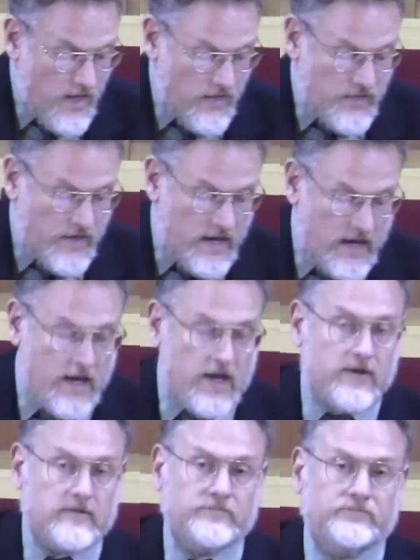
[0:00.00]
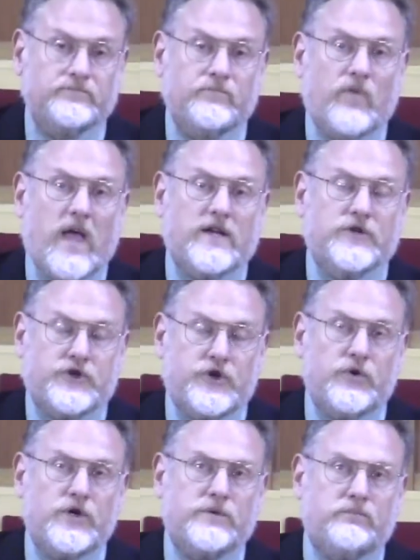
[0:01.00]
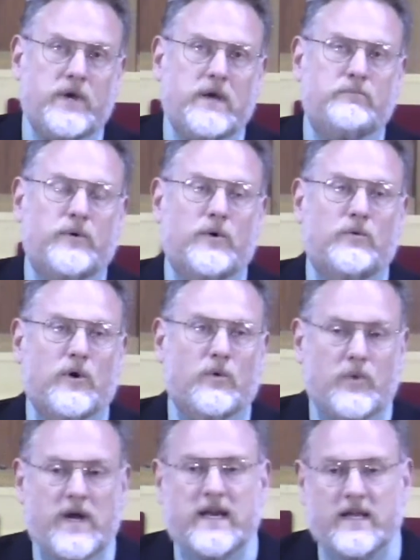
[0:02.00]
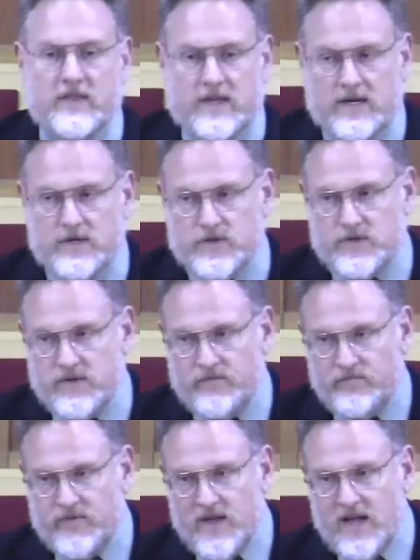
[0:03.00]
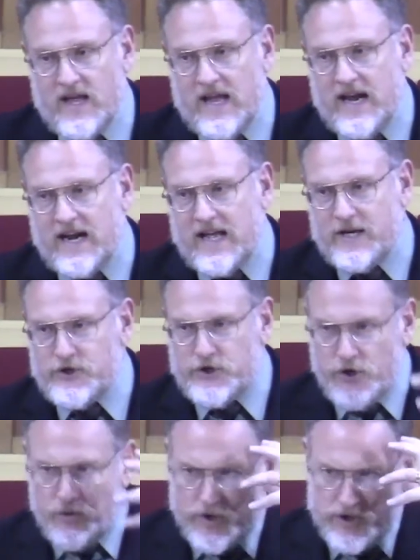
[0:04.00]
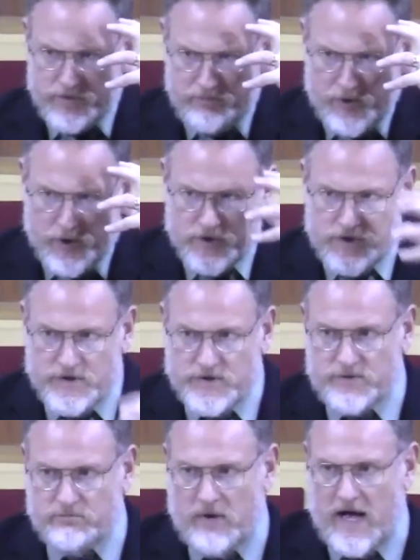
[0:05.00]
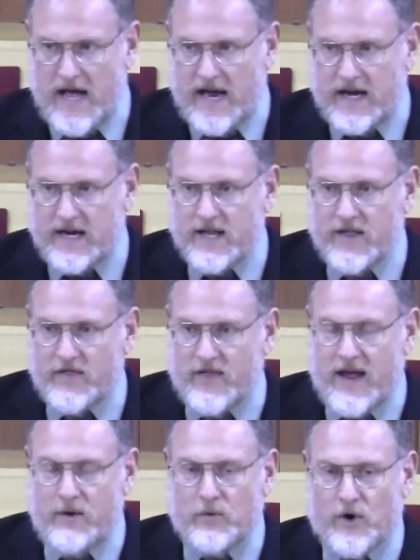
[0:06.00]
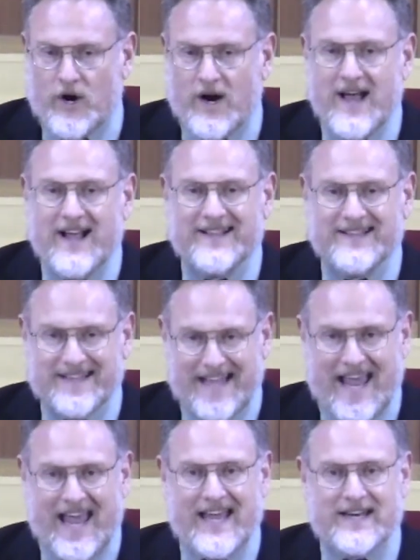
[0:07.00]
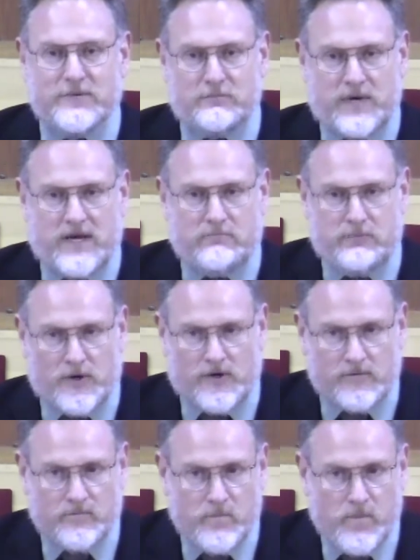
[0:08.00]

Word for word: The, as Jewish people were reading this, in a Jewish person's mind, they were land people.